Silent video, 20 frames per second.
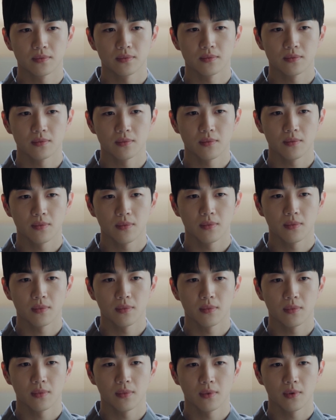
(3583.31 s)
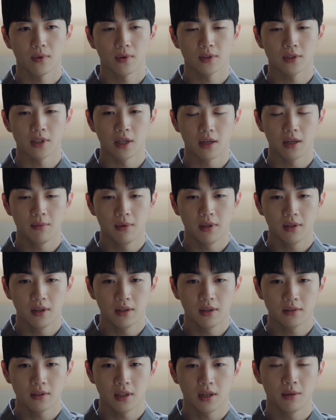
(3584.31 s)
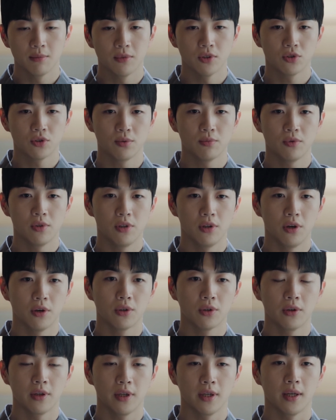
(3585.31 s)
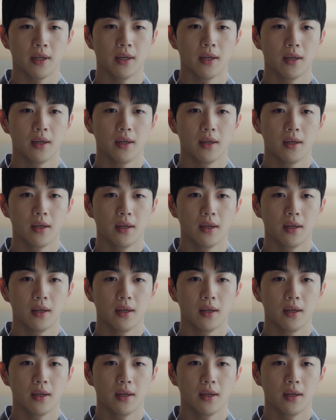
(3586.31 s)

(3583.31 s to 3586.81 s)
because Joo Hyeri had not reappeared no matter how long he waited.